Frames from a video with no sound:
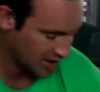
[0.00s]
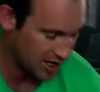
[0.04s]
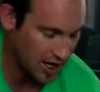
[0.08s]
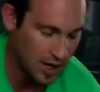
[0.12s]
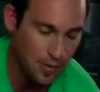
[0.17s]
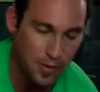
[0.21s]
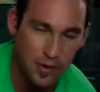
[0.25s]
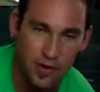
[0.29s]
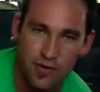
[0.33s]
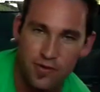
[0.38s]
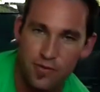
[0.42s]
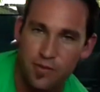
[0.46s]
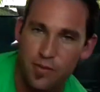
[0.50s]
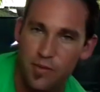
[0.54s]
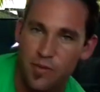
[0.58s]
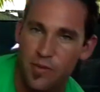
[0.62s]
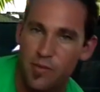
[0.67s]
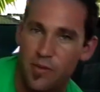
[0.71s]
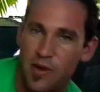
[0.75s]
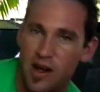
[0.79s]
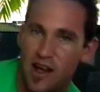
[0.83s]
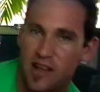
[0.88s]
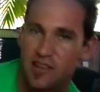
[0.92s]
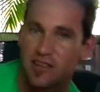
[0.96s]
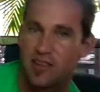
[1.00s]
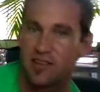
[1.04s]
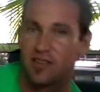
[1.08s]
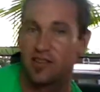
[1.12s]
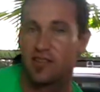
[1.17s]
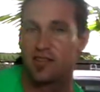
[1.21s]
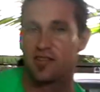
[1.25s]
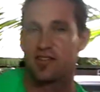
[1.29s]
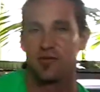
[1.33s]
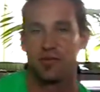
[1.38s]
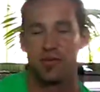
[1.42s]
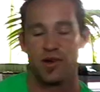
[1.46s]
couple of Master
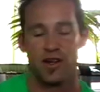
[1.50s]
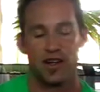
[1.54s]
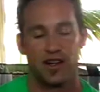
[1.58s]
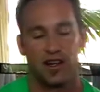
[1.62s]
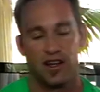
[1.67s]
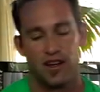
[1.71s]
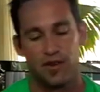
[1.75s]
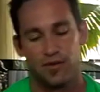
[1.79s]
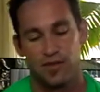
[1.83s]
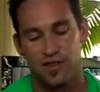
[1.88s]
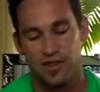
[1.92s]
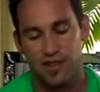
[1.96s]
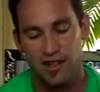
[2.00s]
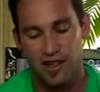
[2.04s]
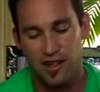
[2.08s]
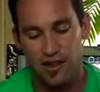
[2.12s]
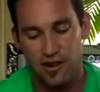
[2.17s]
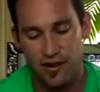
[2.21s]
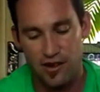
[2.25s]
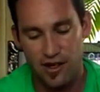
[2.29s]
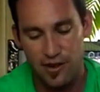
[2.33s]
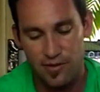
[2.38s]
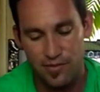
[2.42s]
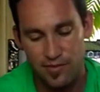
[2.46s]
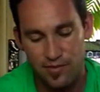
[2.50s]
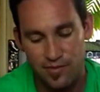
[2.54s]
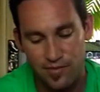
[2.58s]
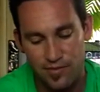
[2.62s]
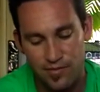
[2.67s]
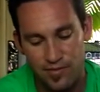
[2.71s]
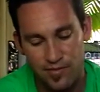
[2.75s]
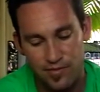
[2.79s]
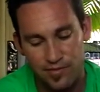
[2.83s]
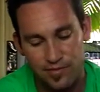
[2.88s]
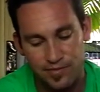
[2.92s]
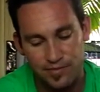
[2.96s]
System pickups. Now the
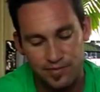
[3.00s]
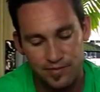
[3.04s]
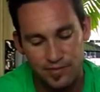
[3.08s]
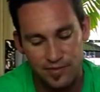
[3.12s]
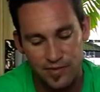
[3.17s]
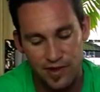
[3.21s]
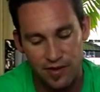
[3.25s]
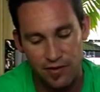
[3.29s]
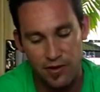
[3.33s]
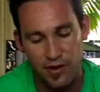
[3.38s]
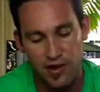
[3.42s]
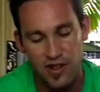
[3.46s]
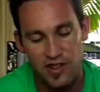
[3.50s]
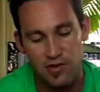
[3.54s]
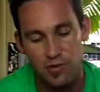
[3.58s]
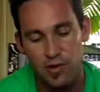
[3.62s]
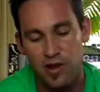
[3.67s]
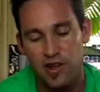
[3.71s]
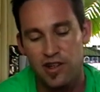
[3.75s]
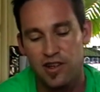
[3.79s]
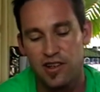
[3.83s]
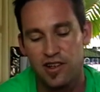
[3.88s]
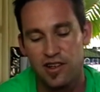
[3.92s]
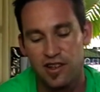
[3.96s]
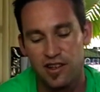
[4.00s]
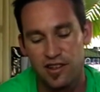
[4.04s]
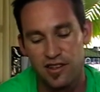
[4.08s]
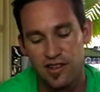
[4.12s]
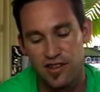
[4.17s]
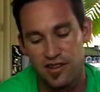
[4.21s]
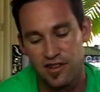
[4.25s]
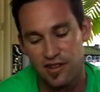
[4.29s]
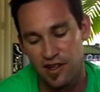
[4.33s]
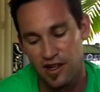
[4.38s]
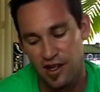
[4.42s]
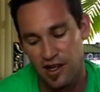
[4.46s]
first one
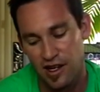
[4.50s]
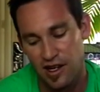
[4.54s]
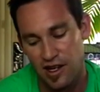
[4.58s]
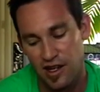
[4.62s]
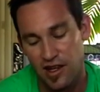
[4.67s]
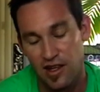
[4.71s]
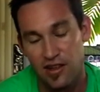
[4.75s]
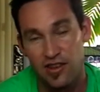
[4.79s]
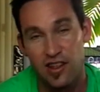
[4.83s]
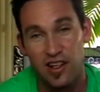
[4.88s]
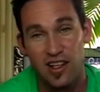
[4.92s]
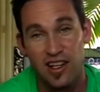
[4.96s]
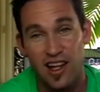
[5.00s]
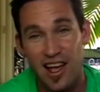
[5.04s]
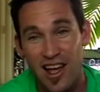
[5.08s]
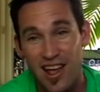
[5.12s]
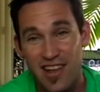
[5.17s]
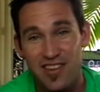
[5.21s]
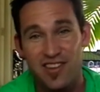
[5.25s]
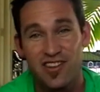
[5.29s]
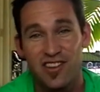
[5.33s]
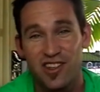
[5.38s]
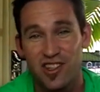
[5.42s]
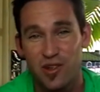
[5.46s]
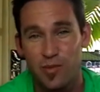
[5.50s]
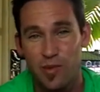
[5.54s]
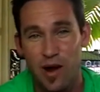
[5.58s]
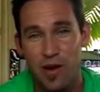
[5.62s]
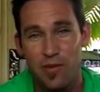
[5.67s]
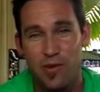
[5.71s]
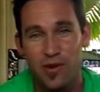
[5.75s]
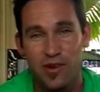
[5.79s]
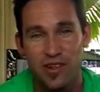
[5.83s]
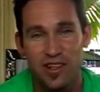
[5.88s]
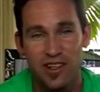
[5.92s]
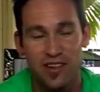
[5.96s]
is the last
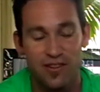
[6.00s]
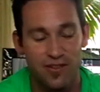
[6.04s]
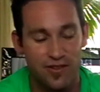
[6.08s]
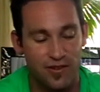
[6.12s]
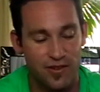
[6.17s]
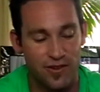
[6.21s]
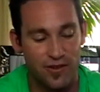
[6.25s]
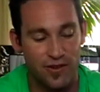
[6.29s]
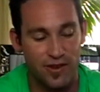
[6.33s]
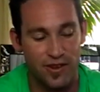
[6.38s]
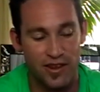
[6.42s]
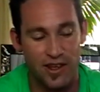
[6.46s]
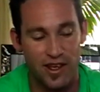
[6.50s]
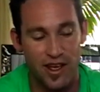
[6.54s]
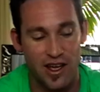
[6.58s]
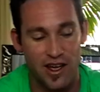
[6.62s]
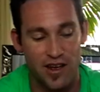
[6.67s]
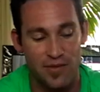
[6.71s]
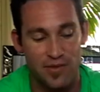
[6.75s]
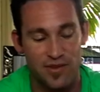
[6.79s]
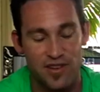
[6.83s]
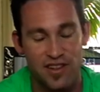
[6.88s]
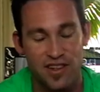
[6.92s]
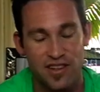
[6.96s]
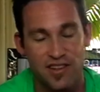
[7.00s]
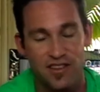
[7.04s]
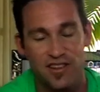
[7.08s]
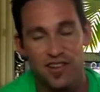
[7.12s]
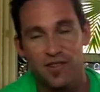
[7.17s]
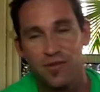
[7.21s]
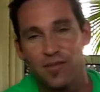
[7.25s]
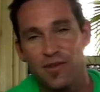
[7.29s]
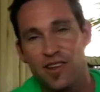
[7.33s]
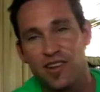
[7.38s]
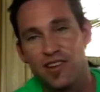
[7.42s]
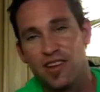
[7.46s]
shmup I needed for the
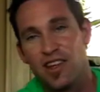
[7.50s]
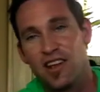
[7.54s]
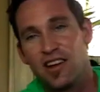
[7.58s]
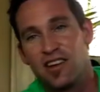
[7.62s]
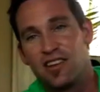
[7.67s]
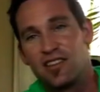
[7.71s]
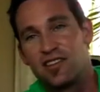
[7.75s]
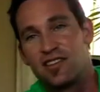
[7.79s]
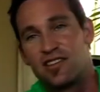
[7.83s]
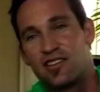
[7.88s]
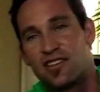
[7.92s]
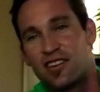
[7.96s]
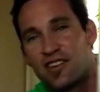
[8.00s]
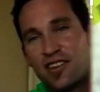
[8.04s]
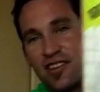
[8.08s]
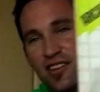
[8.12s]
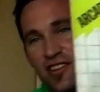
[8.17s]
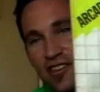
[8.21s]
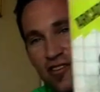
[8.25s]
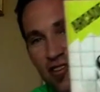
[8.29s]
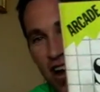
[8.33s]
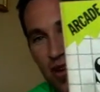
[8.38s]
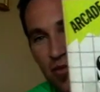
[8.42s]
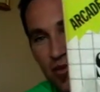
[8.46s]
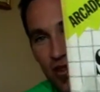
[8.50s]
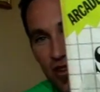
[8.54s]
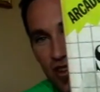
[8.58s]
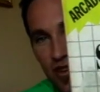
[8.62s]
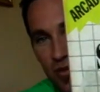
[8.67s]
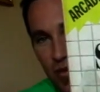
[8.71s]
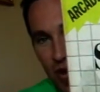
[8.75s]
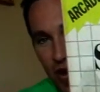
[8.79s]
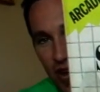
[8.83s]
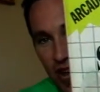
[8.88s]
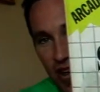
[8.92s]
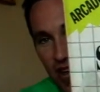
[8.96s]
system, and that is Scramble
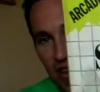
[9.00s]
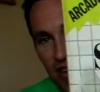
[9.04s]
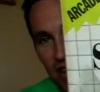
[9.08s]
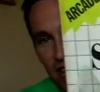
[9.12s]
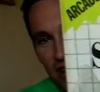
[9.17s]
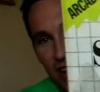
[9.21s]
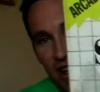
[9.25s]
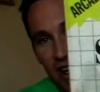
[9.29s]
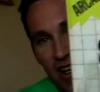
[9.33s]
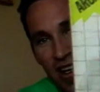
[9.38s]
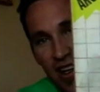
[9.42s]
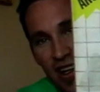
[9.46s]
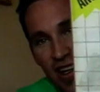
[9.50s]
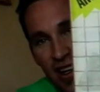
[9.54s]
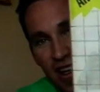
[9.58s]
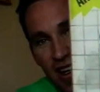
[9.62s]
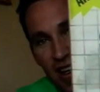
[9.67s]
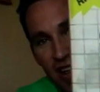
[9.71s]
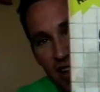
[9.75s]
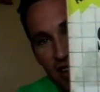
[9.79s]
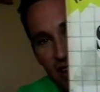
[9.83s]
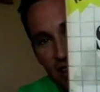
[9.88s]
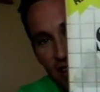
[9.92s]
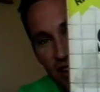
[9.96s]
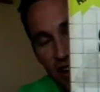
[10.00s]
Spirits. It's a